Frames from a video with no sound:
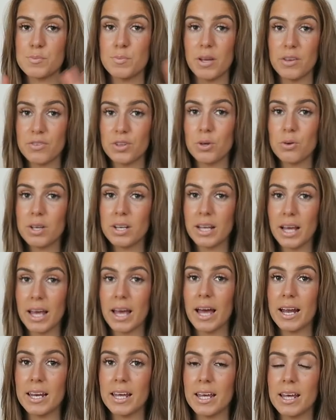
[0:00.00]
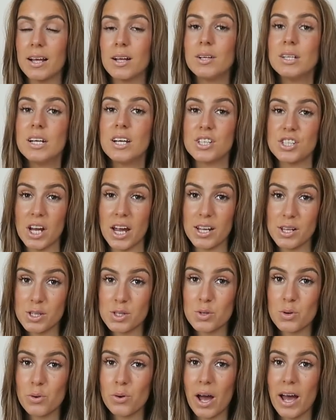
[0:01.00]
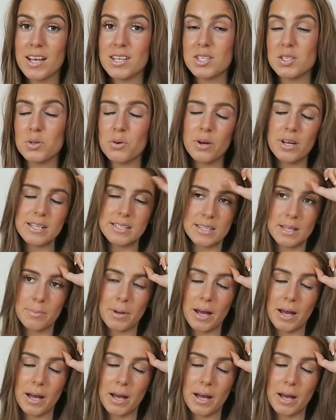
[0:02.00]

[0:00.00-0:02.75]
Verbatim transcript: But if you can hear any chainsaw-esque noise in the